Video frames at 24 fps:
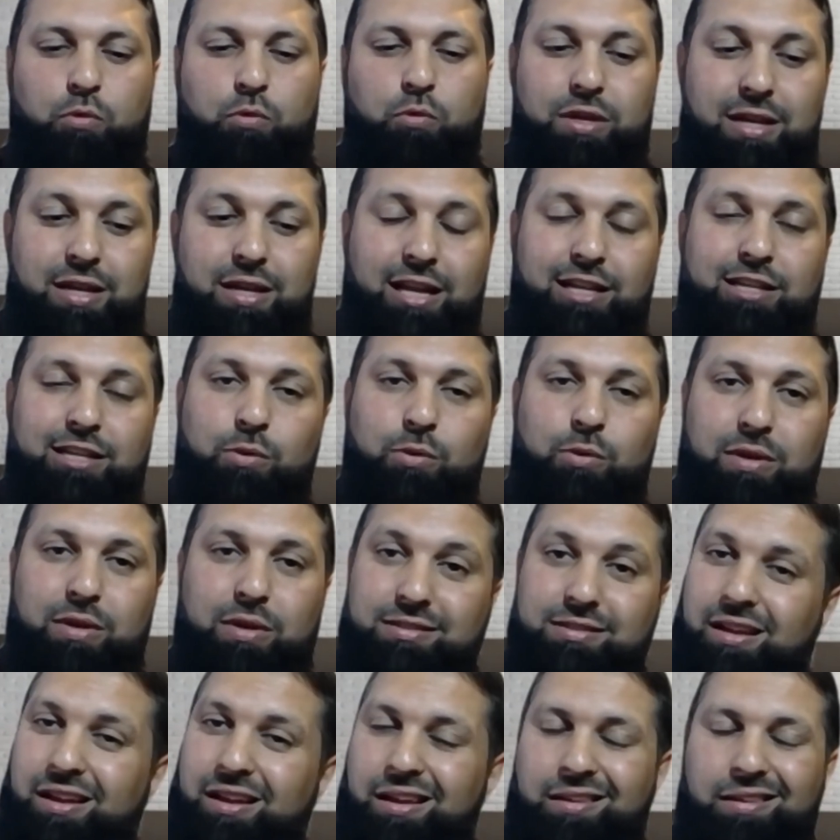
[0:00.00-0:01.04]
What you can do
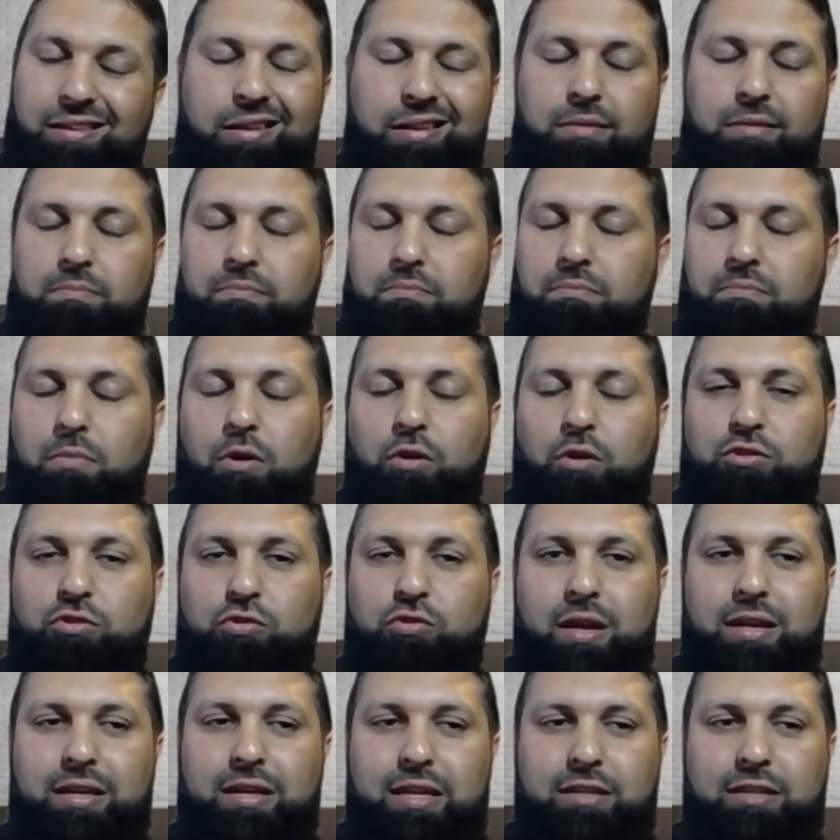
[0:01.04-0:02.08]
is, and most
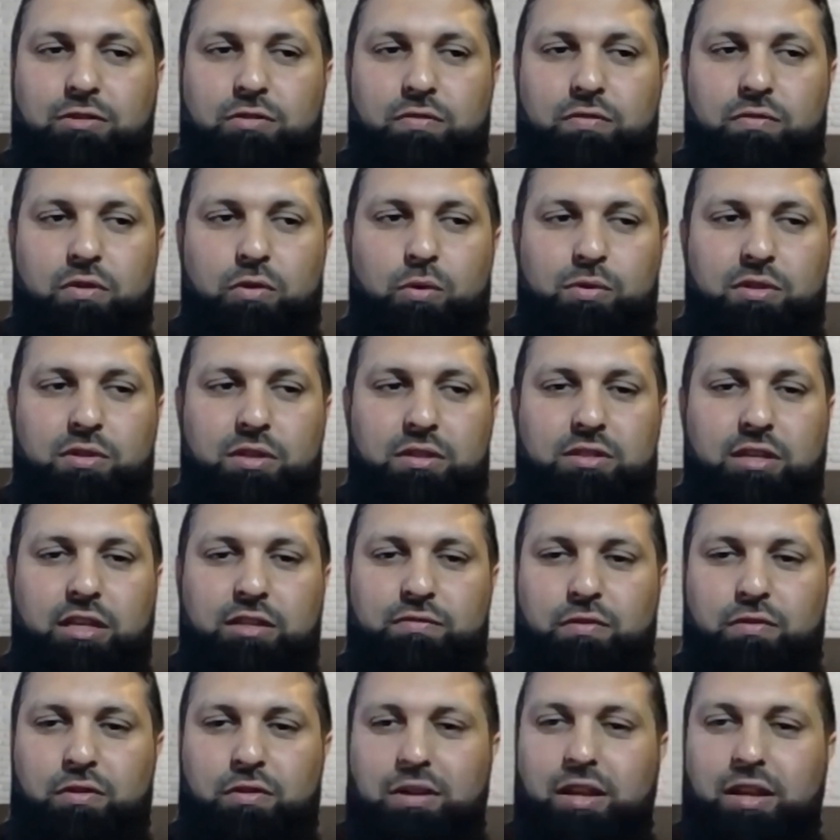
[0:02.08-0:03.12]
trainees who are
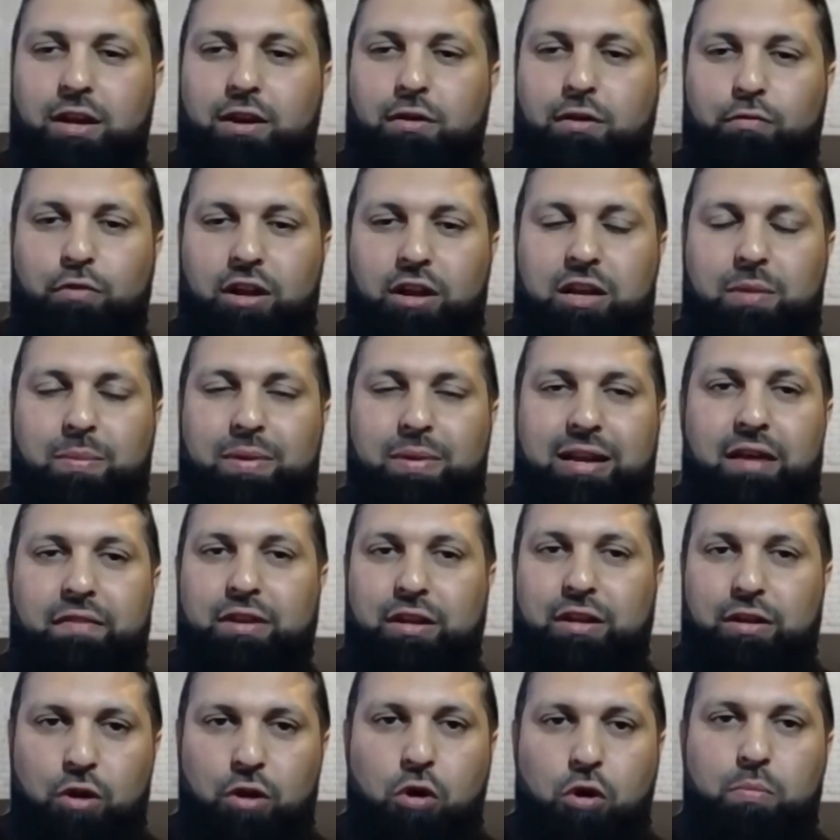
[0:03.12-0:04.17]
successful recommend
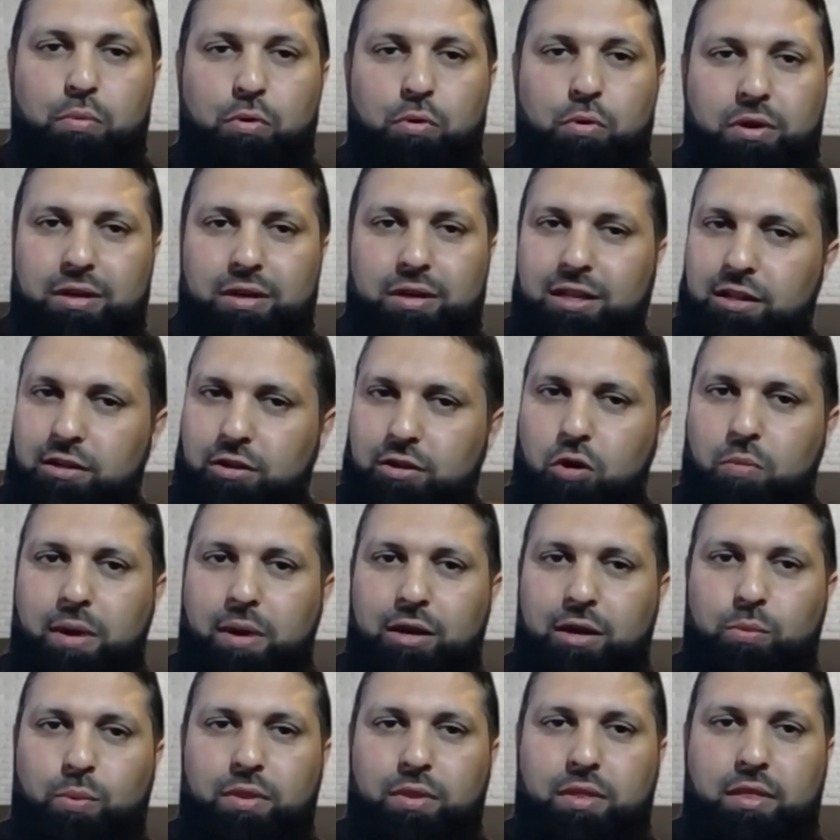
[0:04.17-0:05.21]
having a notebook, a little
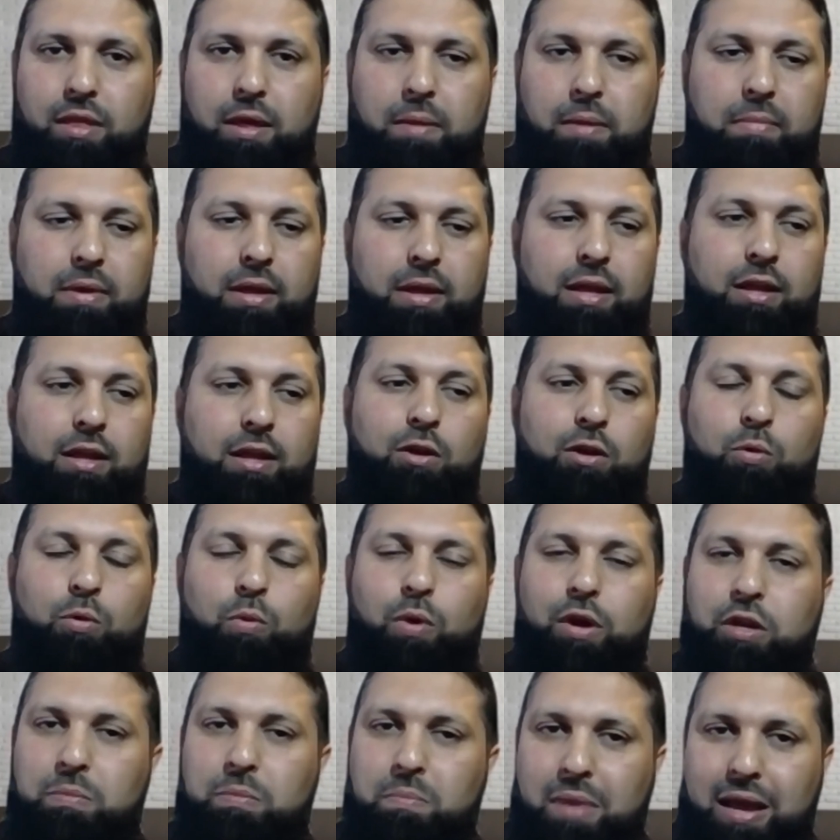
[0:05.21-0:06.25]
notepad with them,
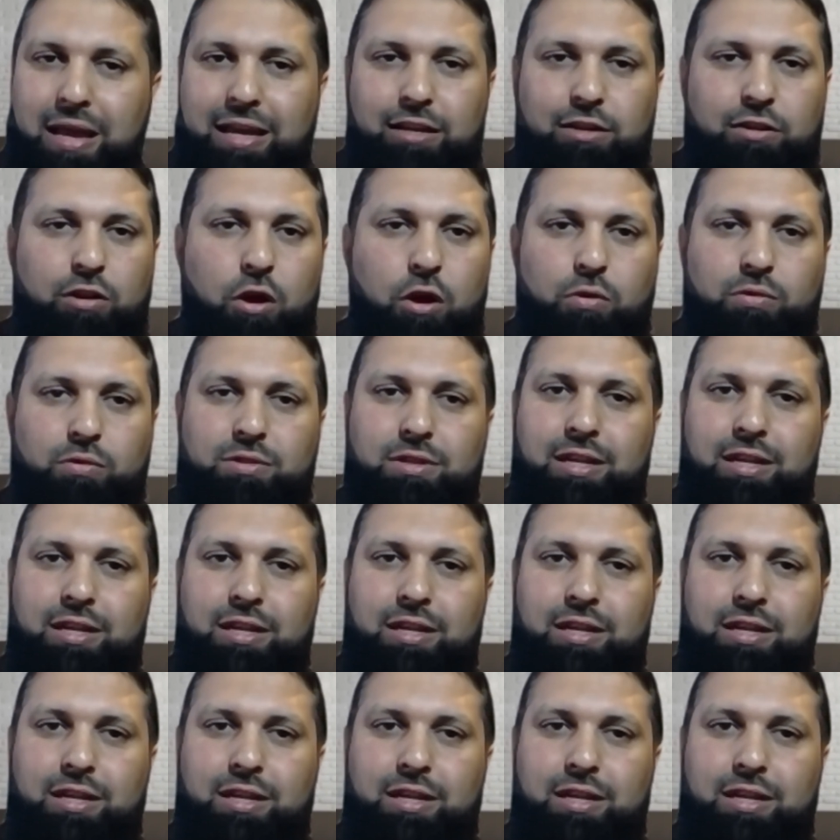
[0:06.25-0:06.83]
where you make notes.